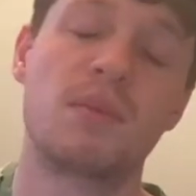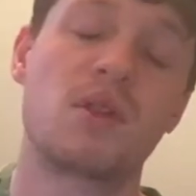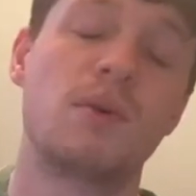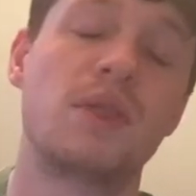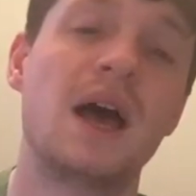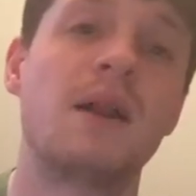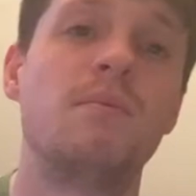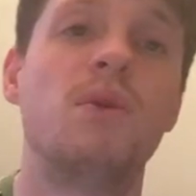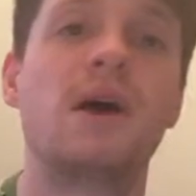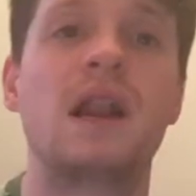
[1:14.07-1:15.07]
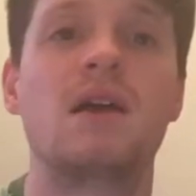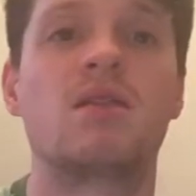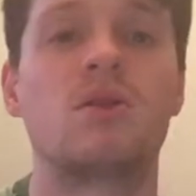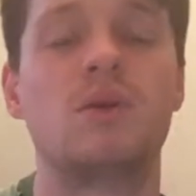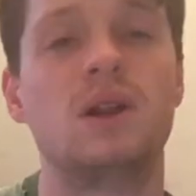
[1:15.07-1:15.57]
So with that in mind, let's
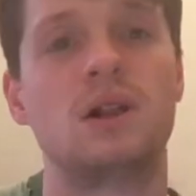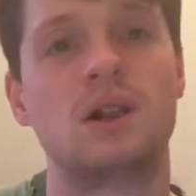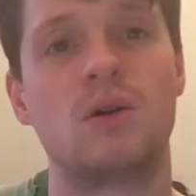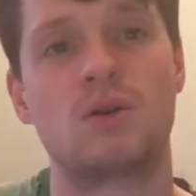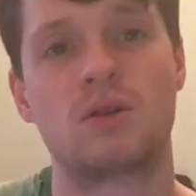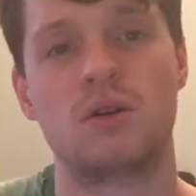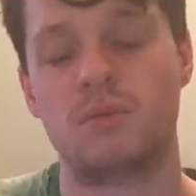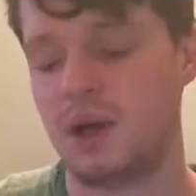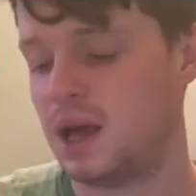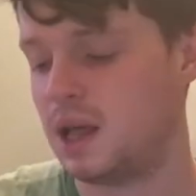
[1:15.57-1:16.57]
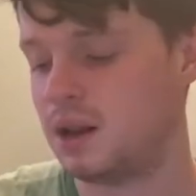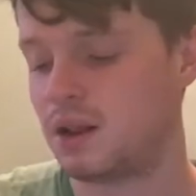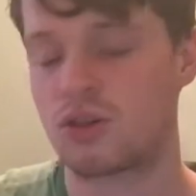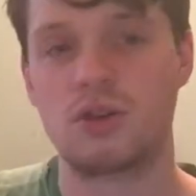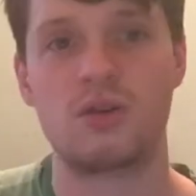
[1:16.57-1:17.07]
do a little close-up and
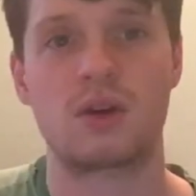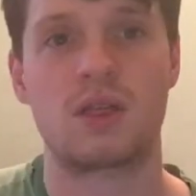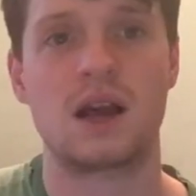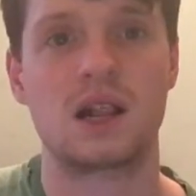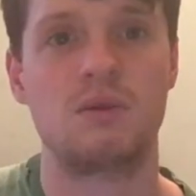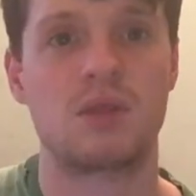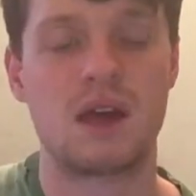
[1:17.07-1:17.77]
I'll show you exactly what's